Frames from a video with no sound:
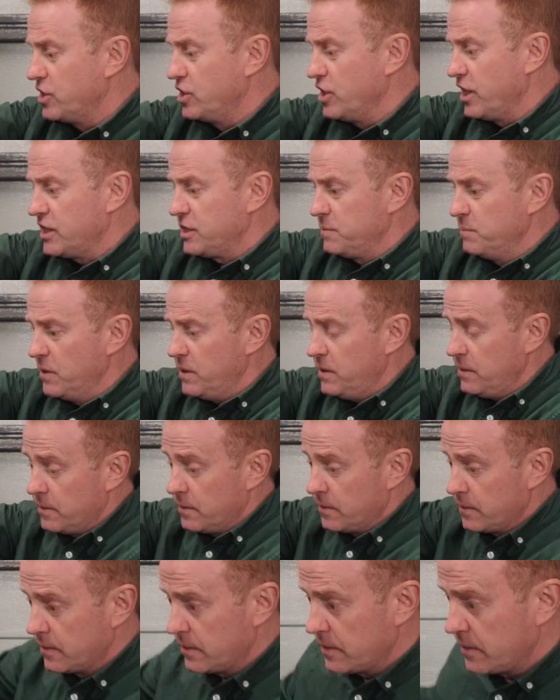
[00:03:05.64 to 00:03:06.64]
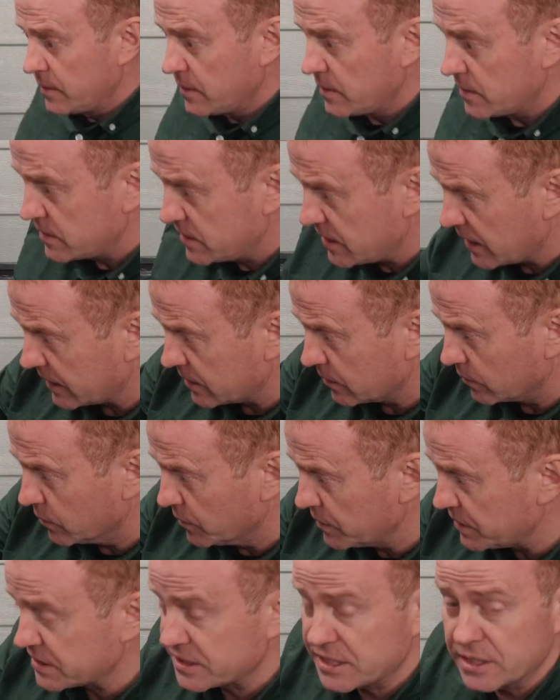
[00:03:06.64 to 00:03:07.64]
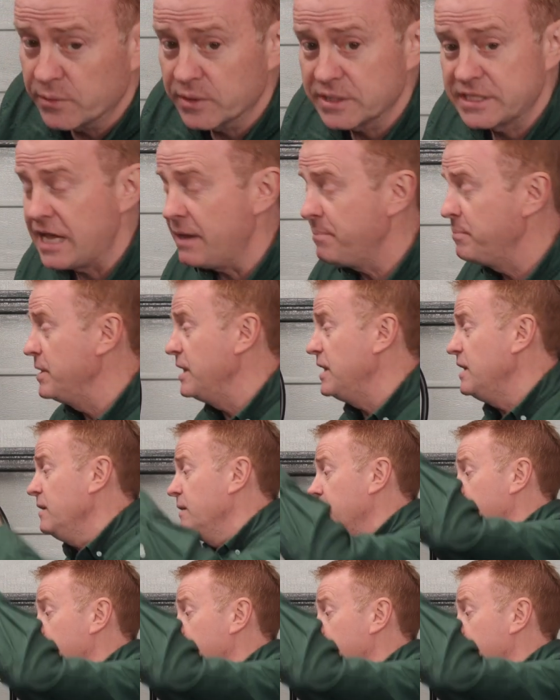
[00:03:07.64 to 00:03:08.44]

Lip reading: adjustment, take a look, see what's happening,